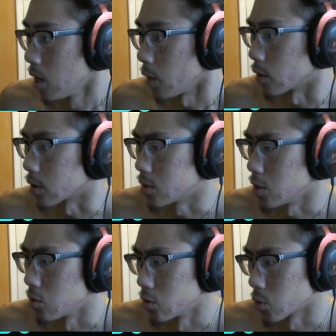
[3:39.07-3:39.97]
We're
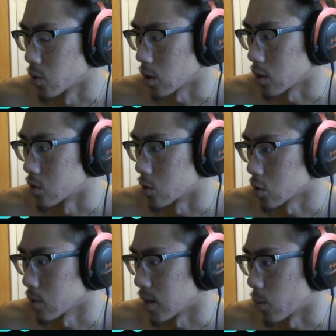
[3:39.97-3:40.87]
continuing to work on a
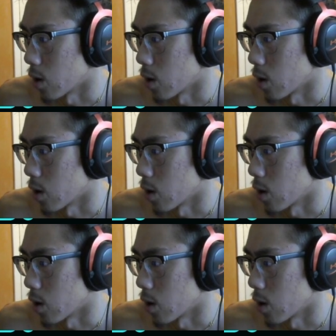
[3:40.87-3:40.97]
system that will